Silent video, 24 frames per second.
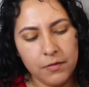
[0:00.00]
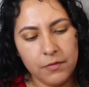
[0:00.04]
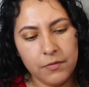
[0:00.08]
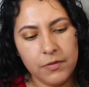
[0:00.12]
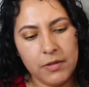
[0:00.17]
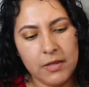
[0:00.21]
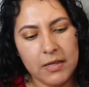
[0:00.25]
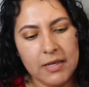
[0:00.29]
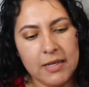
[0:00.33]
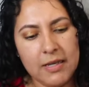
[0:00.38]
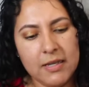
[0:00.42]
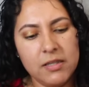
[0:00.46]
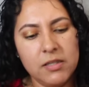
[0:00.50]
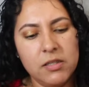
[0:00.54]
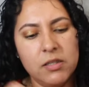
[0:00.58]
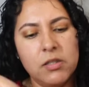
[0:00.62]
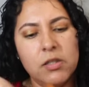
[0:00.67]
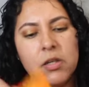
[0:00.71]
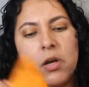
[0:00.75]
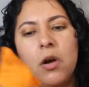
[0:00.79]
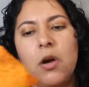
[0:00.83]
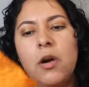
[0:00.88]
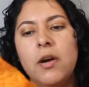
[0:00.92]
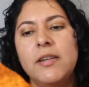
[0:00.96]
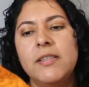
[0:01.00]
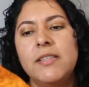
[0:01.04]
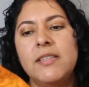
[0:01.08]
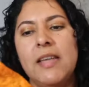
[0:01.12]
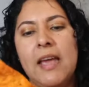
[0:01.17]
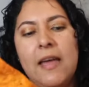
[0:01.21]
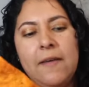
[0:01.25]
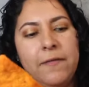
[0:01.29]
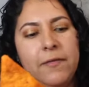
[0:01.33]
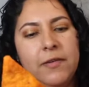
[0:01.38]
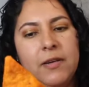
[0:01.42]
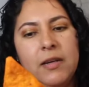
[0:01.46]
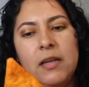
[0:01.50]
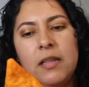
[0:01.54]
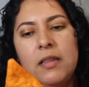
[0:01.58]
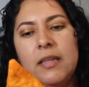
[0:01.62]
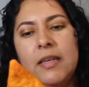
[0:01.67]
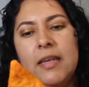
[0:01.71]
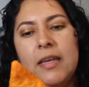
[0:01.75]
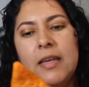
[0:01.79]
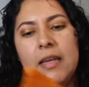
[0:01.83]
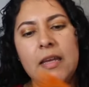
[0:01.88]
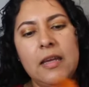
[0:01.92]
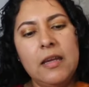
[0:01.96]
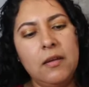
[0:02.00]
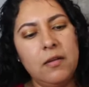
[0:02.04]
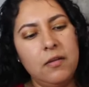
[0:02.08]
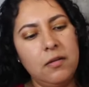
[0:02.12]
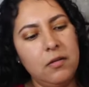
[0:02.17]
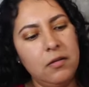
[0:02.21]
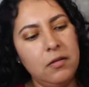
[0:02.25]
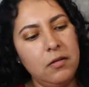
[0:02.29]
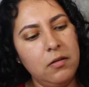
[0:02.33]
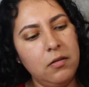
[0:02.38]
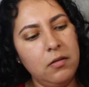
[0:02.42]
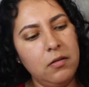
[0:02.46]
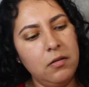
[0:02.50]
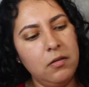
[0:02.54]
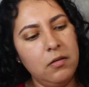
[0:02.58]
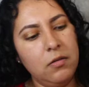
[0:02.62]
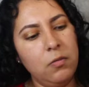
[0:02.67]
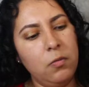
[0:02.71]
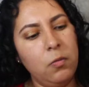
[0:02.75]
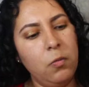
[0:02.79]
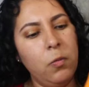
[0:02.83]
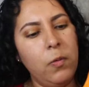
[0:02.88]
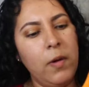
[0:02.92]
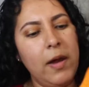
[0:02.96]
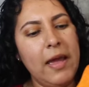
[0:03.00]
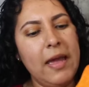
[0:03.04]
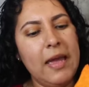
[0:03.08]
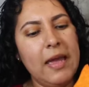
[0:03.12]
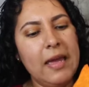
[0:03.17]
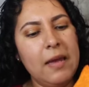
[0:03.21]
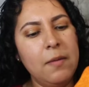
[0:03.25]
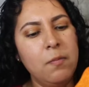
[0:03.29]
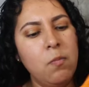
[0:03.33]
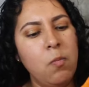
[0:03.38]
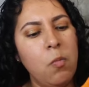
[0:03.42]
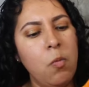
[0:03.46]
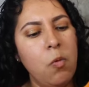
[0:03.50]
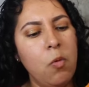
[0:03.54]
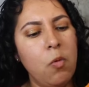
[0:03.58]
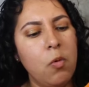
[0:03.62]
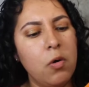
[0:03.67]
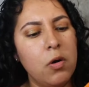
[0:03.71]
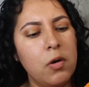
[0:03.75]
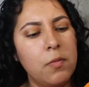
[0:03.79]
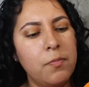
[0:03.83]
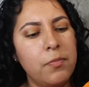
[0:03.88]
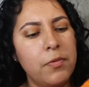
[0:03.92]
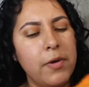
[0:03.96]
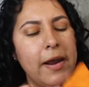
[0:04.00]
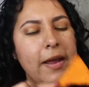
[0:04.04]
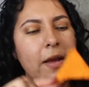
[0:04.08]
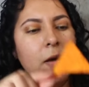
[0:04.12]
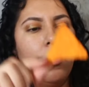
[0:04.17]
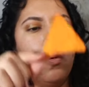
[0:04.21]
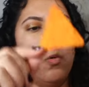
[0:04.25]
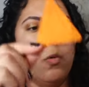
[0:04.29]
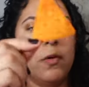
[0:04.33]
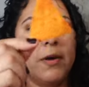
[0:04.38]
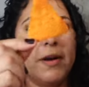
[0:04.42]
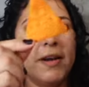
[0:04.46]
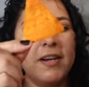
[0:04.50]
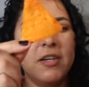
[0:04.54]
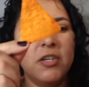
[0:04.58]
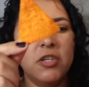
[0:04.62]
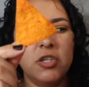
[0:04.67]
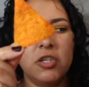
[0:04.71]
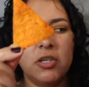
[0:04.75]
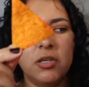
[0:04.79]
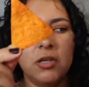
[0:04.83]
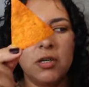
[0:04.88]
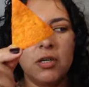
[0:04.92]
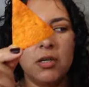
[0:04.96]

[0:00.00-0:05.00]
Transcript: These are definitely way more bright orange.